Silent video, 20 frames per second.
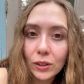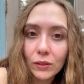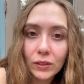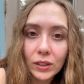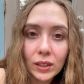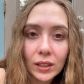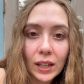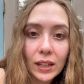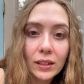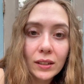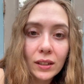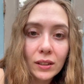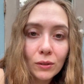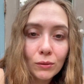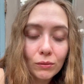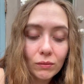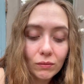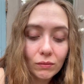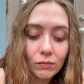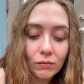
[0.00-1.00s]
If it
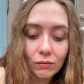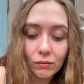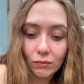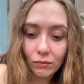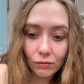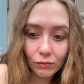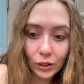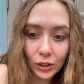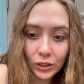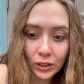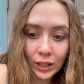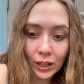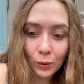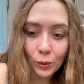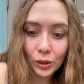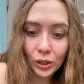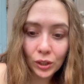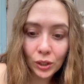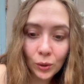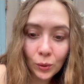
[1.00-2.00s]
doesn't resonate
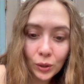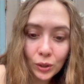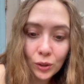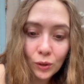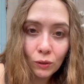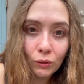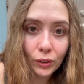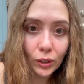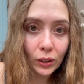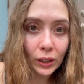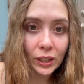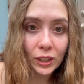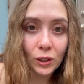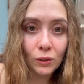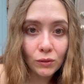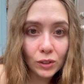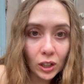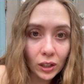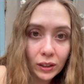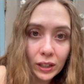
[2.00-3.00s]
with you and you feel like
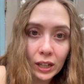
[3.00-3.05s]
you've done